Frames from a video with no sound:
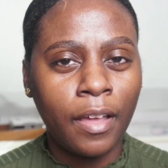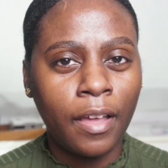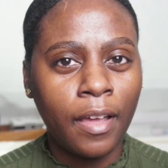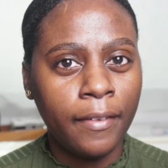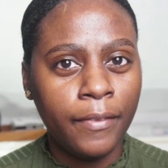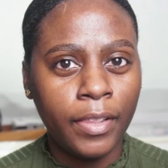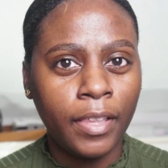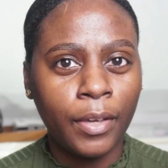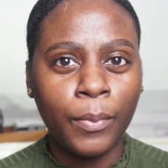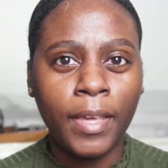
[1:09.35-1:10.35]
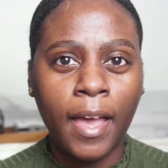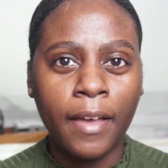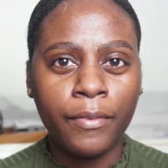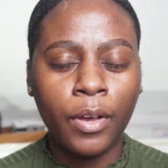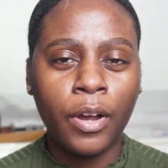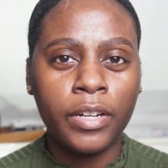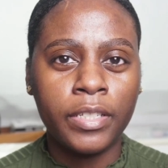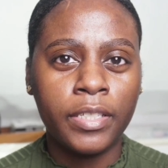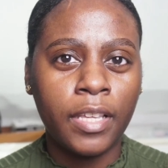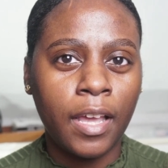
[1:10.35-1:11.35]
I feel like we have the
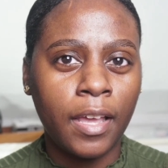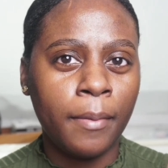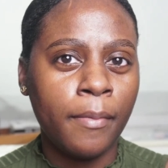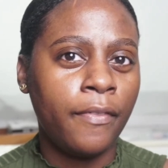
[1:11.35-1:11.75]
hardest time